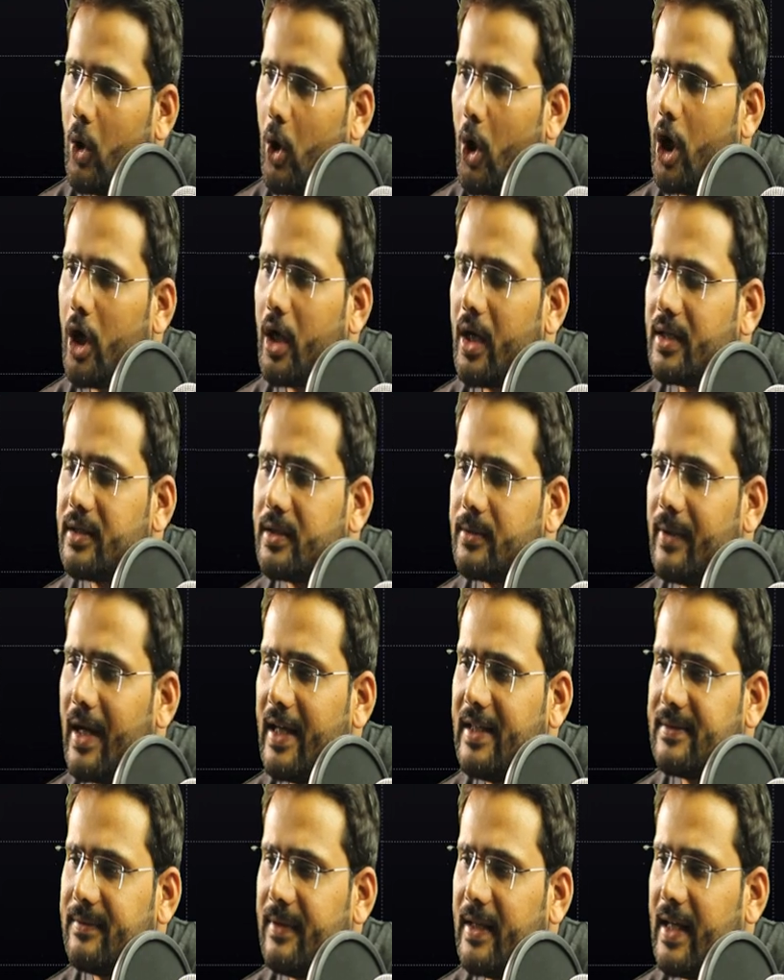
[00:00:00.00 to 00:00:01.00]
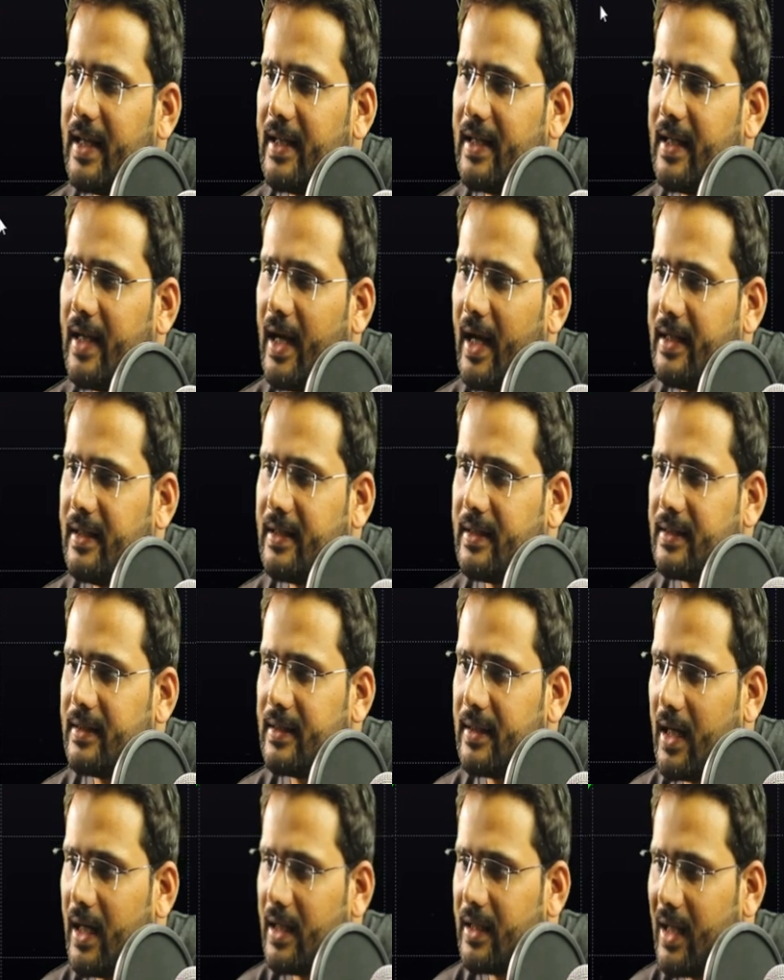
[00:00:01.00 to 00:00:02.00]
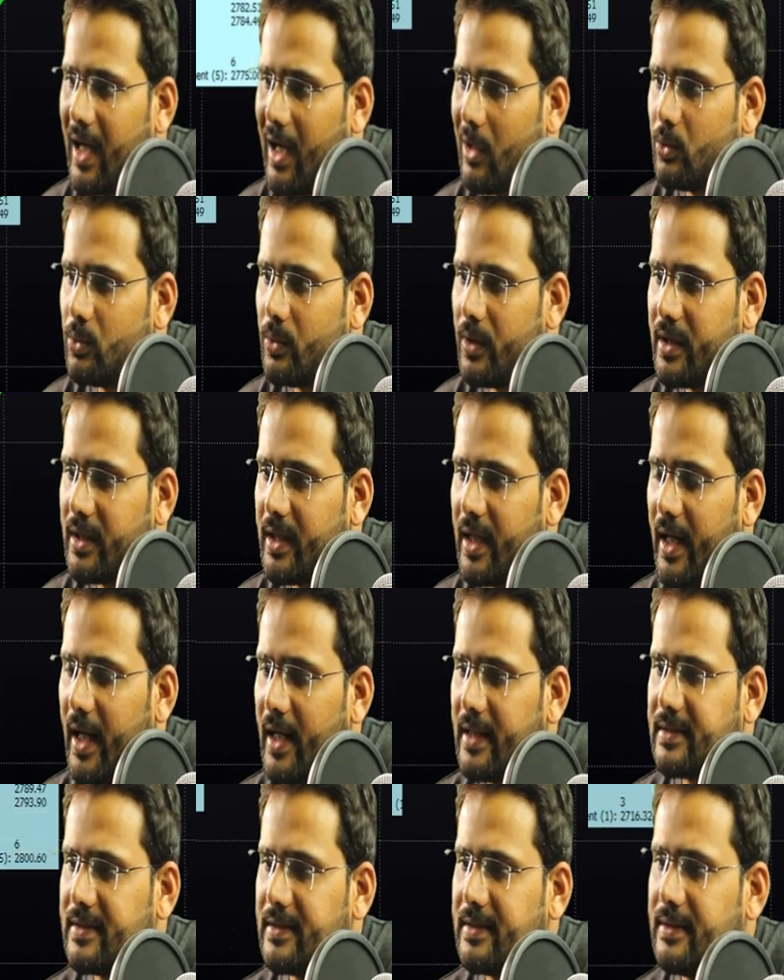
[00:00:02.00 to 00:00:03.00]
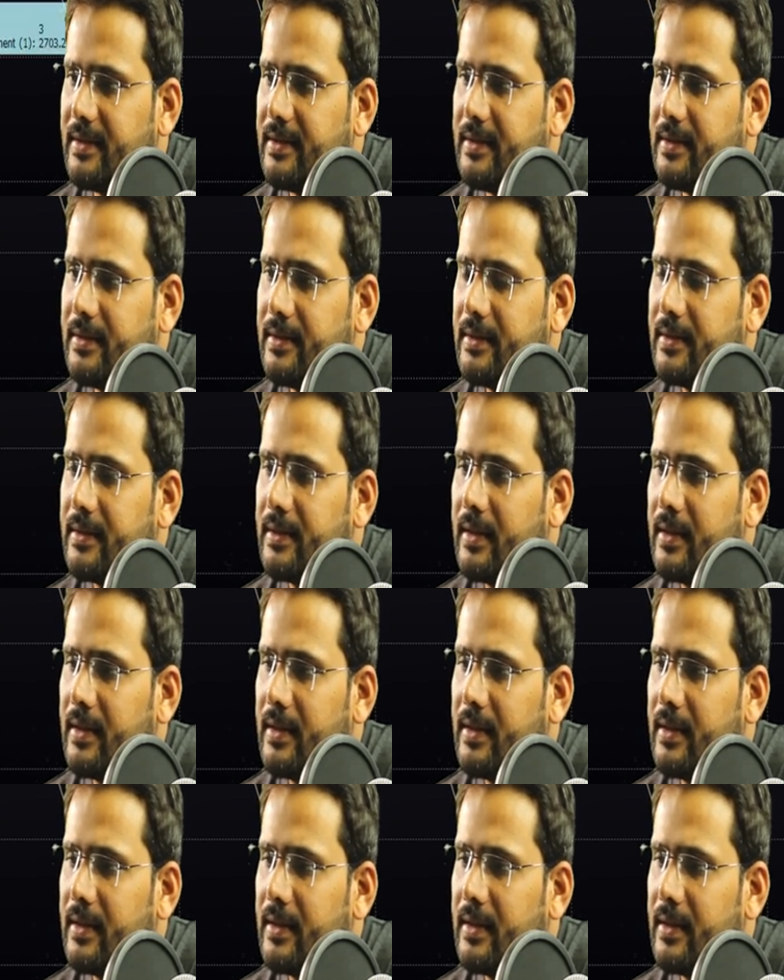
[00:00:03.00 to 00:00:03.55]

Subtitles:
or otherwise we can get a downward correction